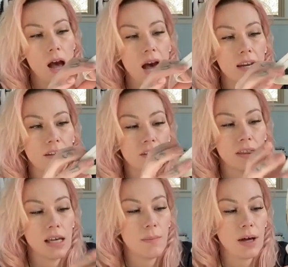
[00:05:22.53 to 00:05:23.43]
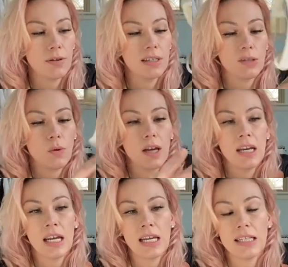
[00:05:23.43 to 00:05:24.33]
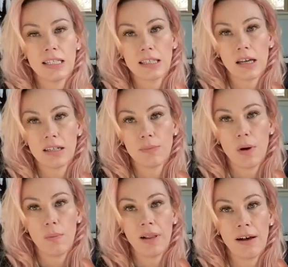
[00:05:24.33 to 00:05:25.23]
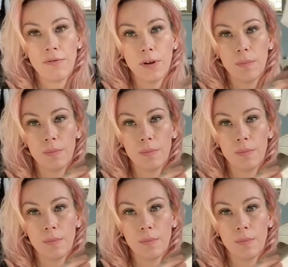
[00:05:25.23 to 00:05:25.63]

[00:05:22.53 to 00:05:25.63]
Another thing about this one is it's got a small platform,